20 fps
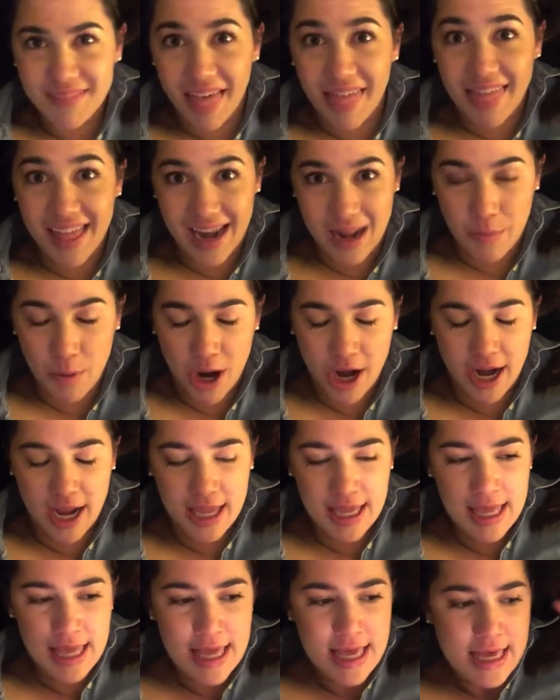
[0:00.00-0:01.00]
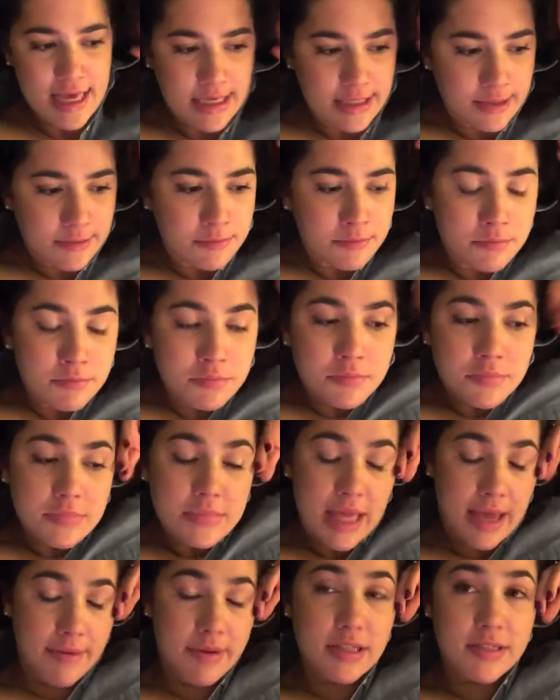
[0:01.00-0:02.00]
that i'm wearing
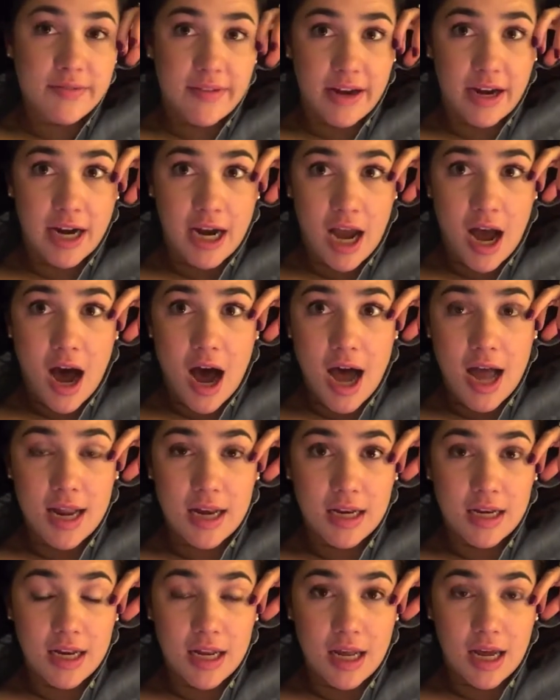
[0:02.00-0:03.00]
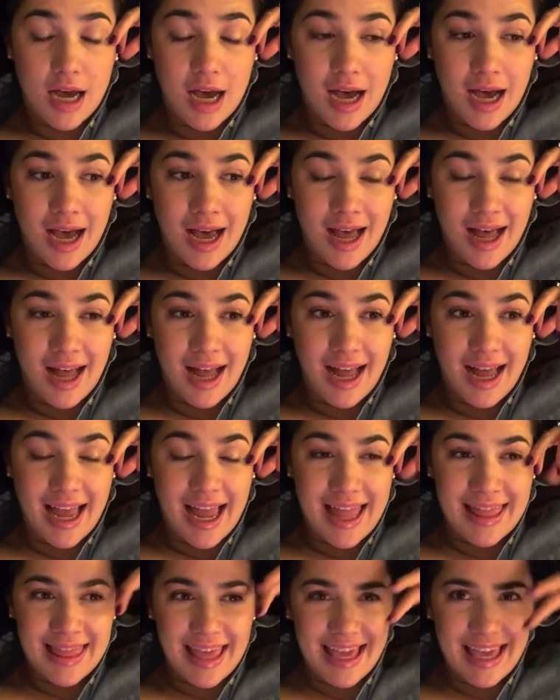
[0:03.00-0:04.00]
it was very hot uh
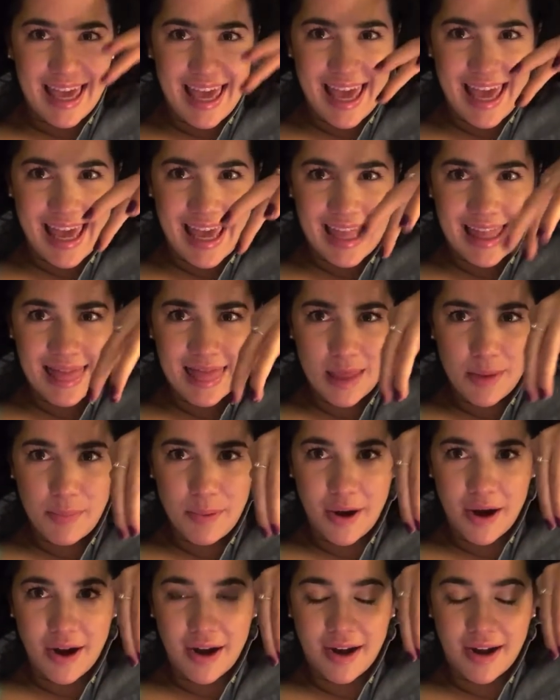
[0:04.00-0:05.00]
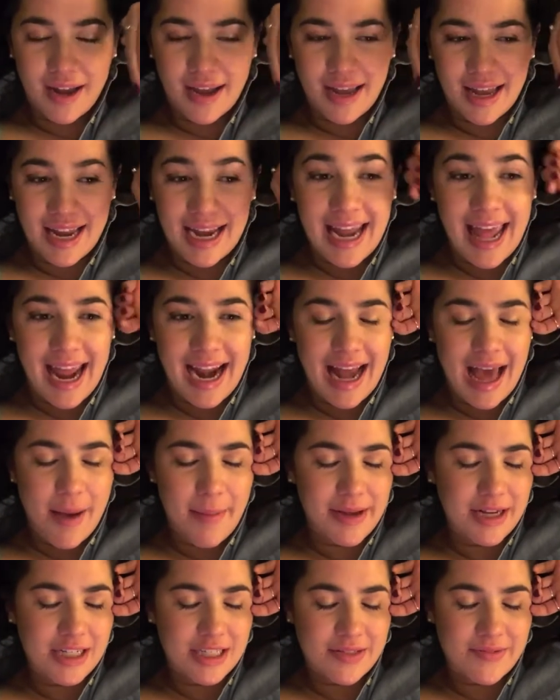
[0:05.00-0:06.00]
and like in the park in
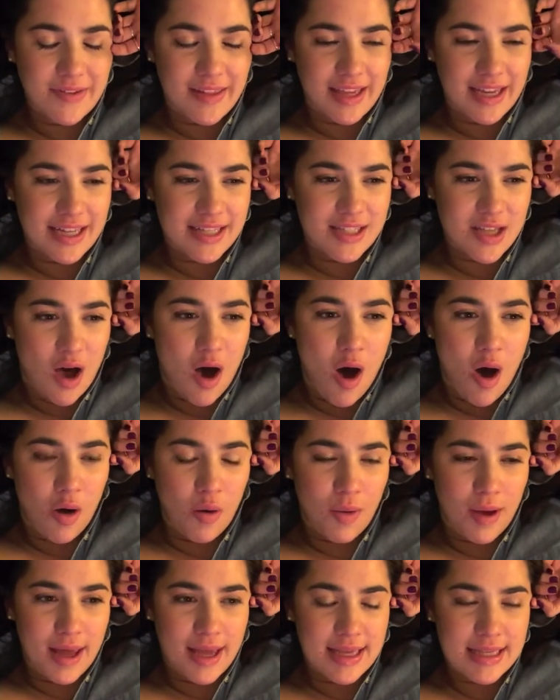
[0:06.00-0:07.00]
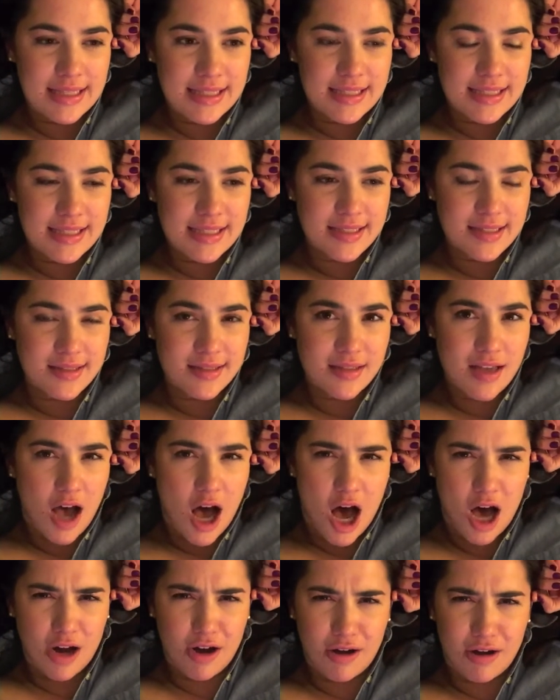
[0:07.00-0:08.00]
anaheim i just feel like it's always
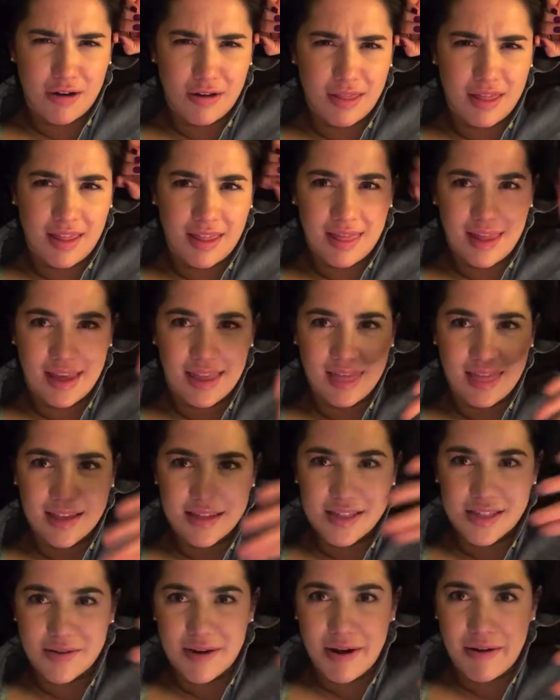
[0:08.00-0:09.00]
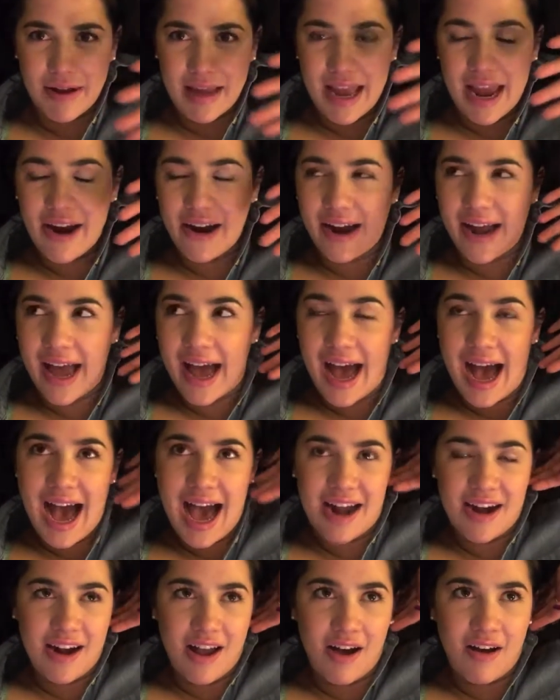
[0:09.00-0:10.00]
hotter than like the surrounding area
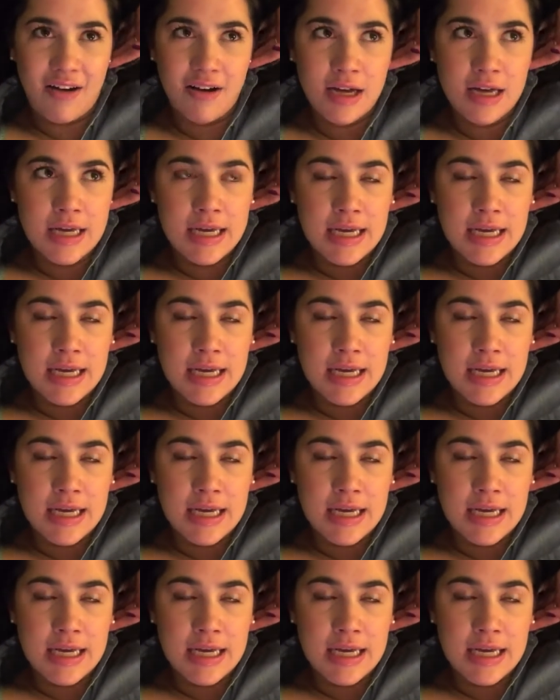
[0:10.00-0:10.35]
i don't know